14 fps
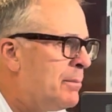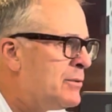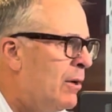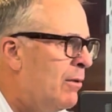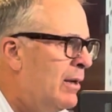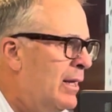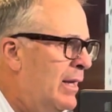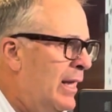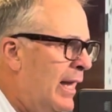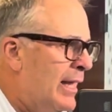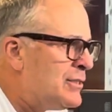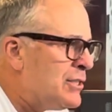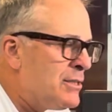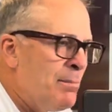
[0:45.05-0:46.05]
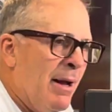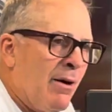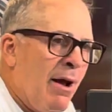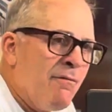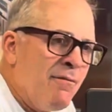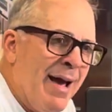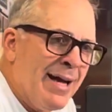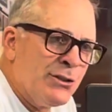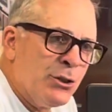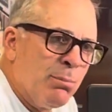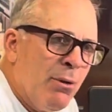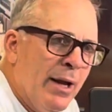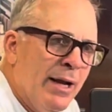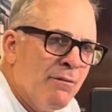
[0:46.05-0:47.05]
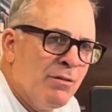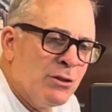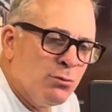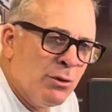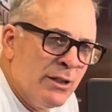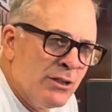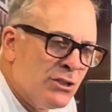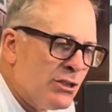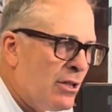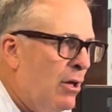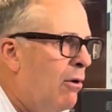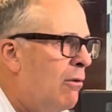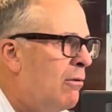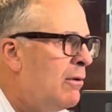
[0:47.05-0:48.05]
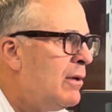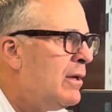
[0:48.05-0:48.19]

So it's just a matter of how fast you're playing. If it's really slow,